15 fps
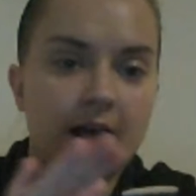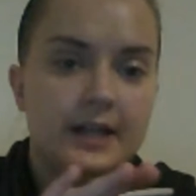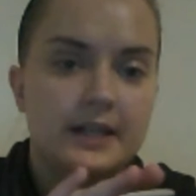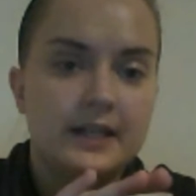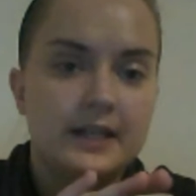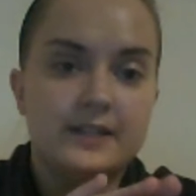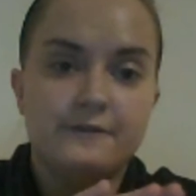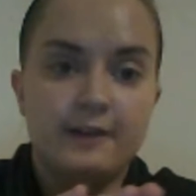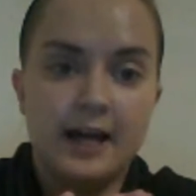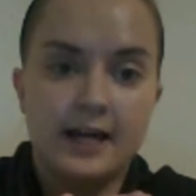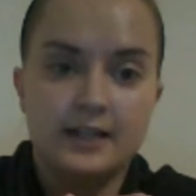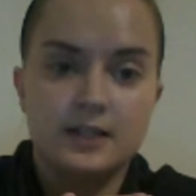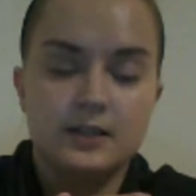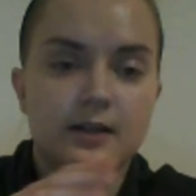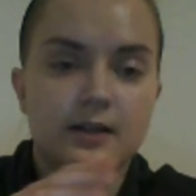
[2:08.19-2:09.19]
and it's
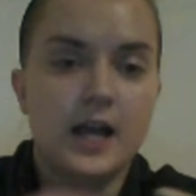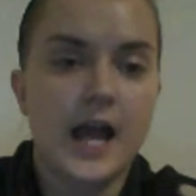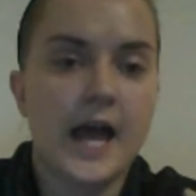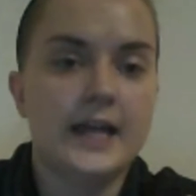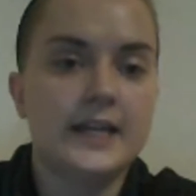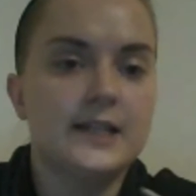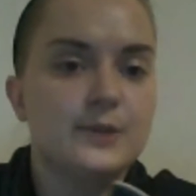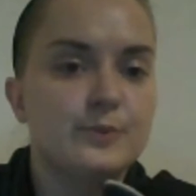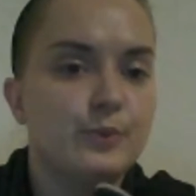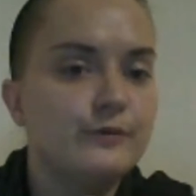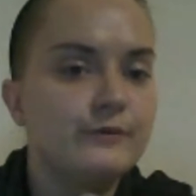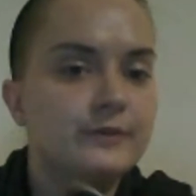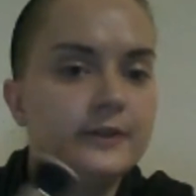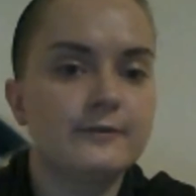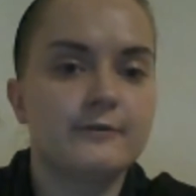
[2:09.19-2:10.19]
flat and it's
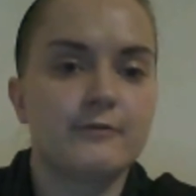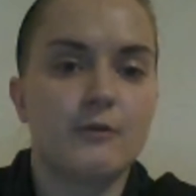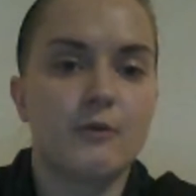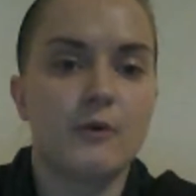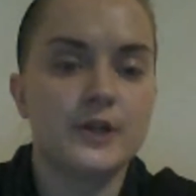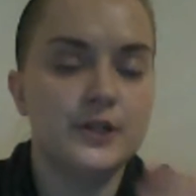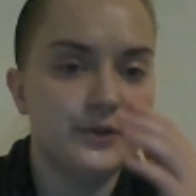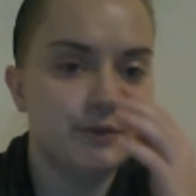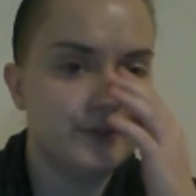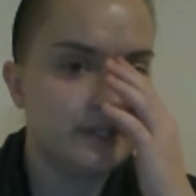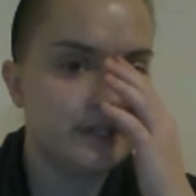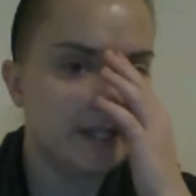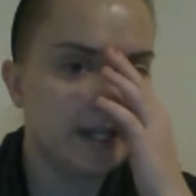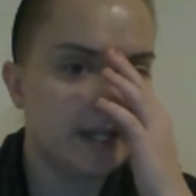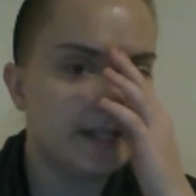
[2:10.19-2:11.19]
perfect for
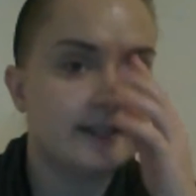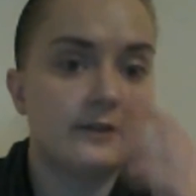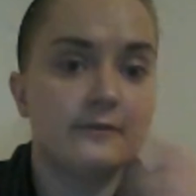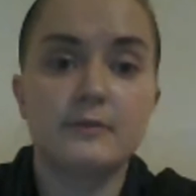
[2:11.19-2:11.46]
using. It